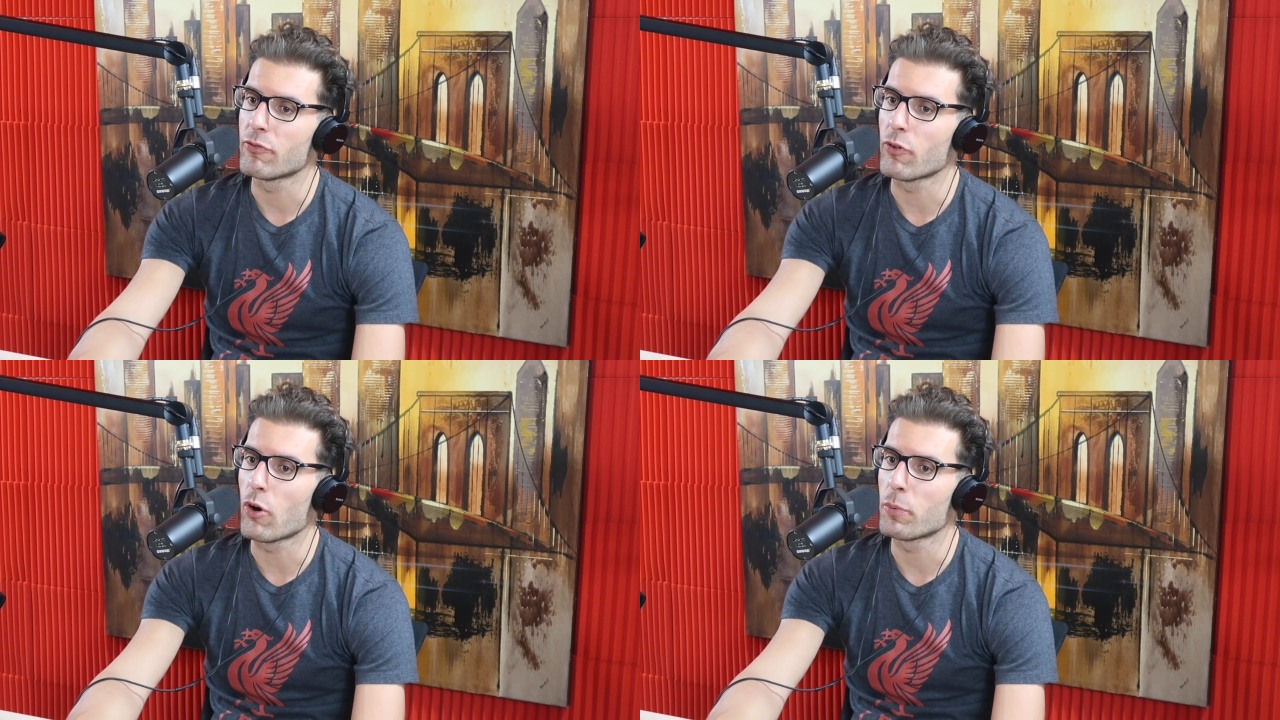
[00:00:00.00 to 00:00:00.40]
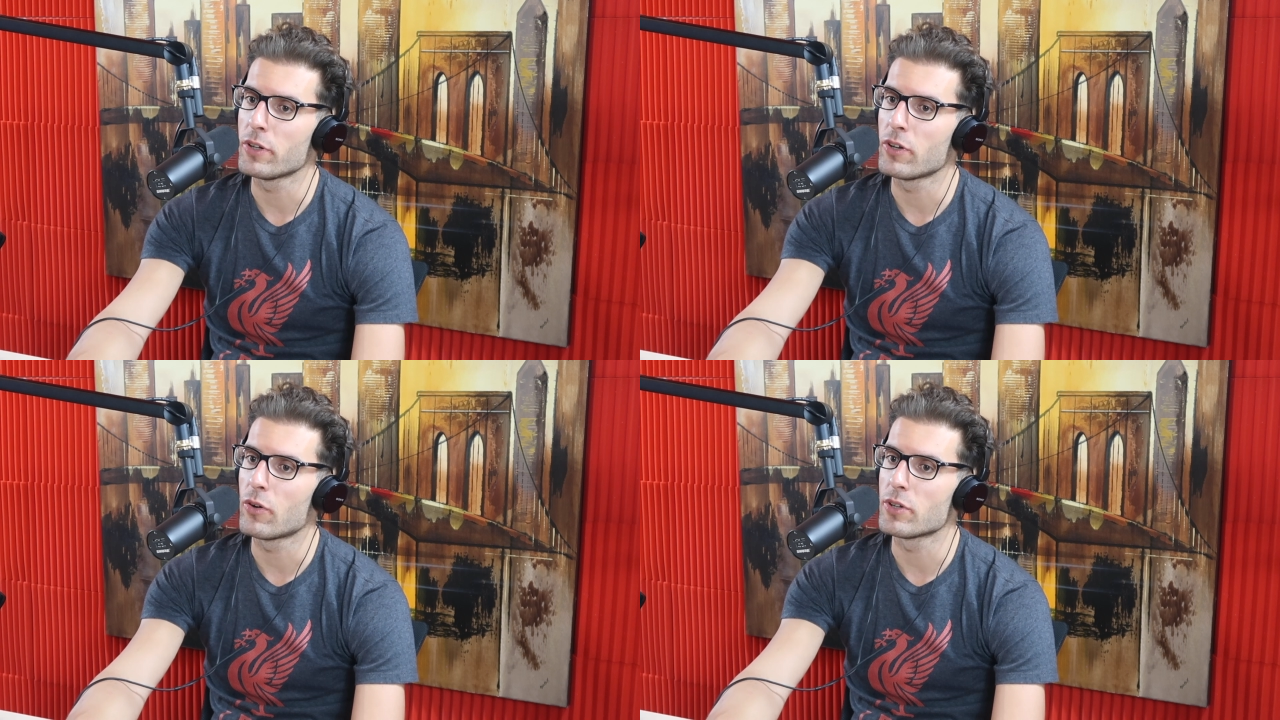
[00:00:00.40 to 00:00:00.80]
for all
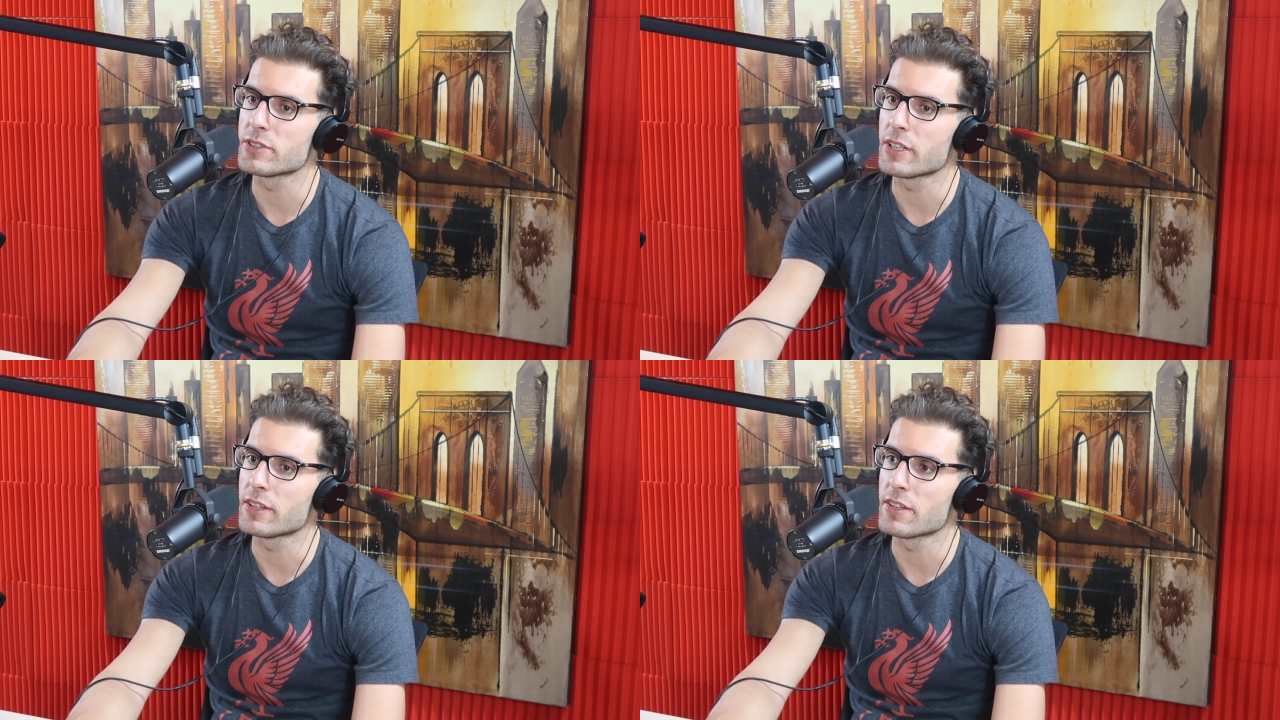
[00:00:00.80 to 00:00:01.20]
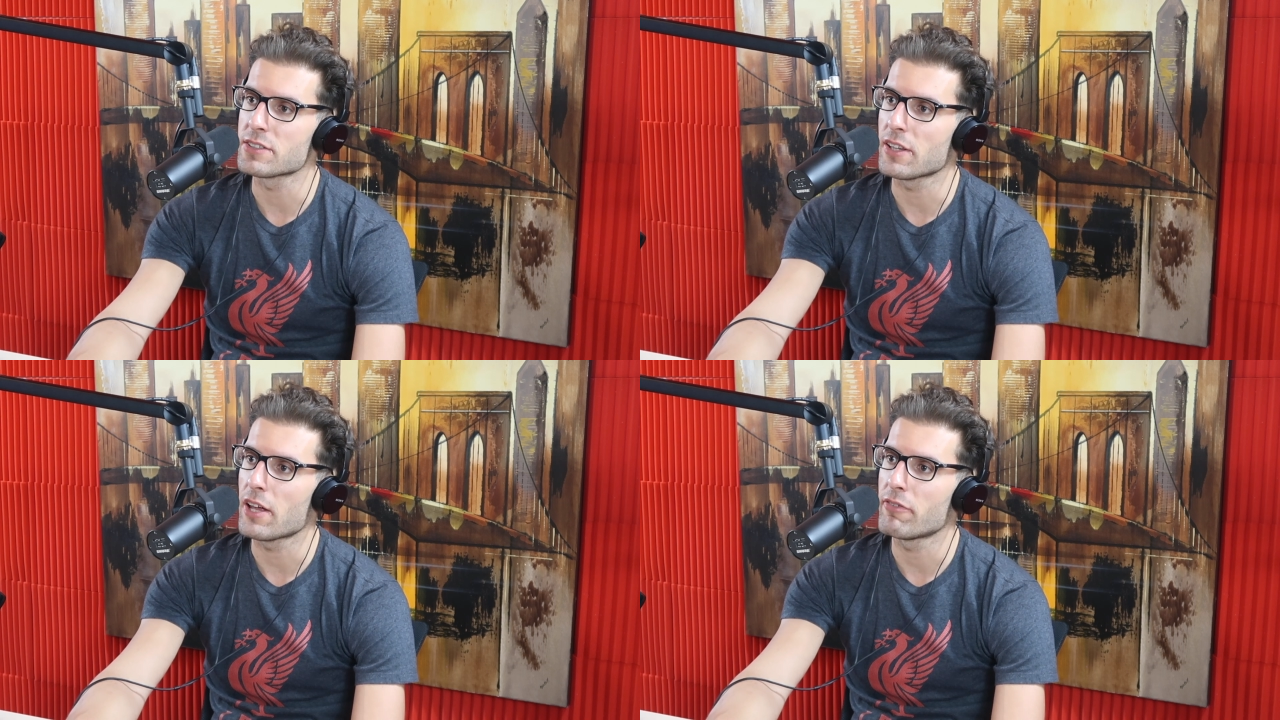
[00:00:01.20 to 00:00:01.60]
we know, it's like
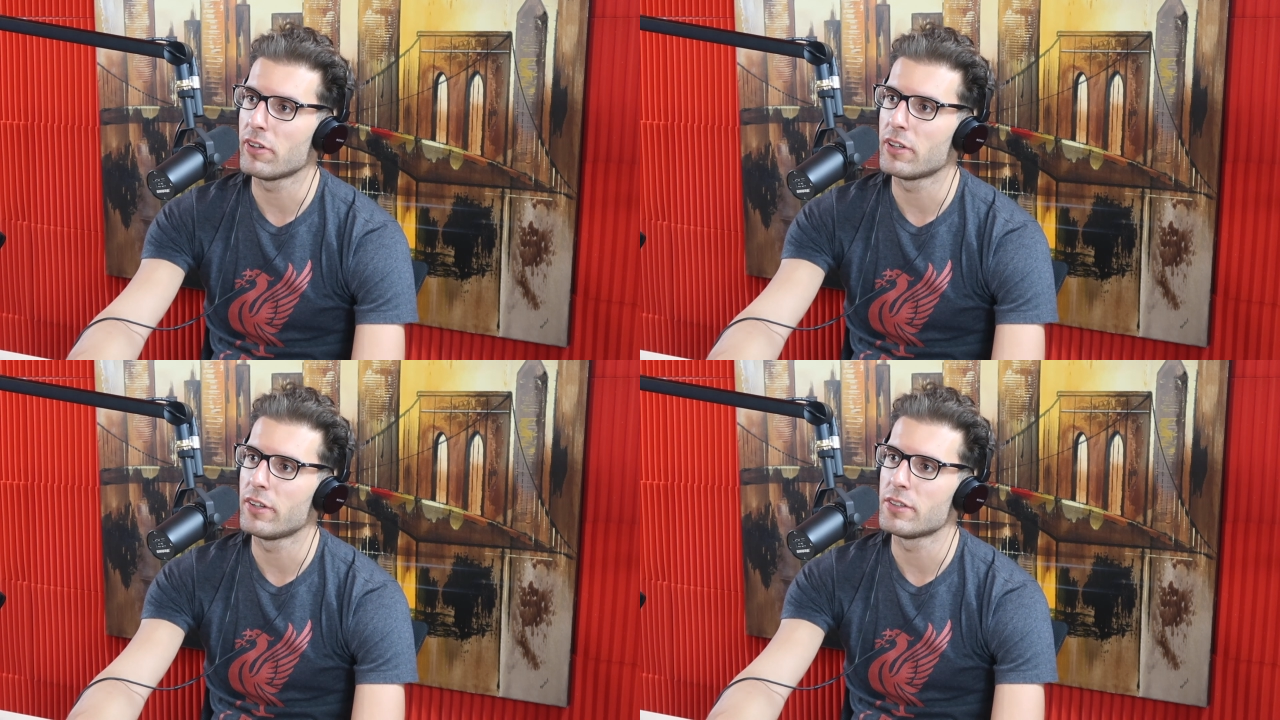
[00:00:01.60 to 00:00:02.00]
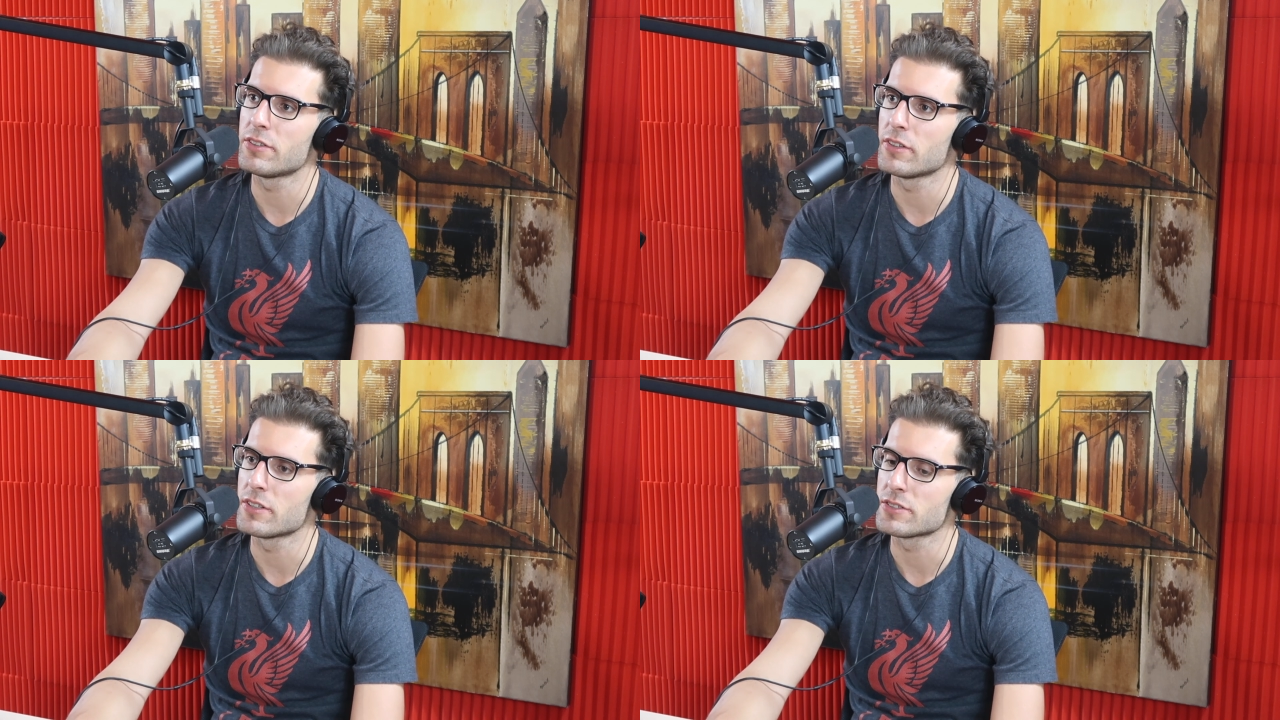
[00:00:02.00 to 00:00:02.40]
there's a lot of validity
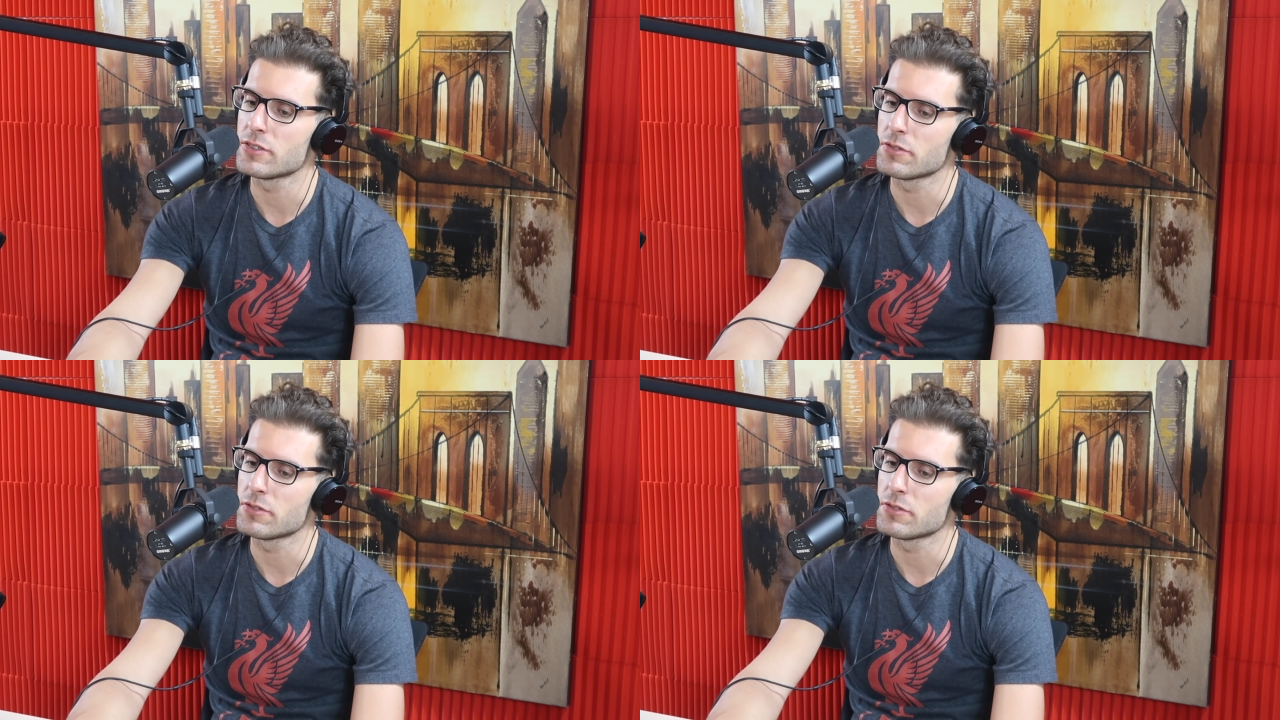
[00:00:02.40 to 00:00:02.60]
to this.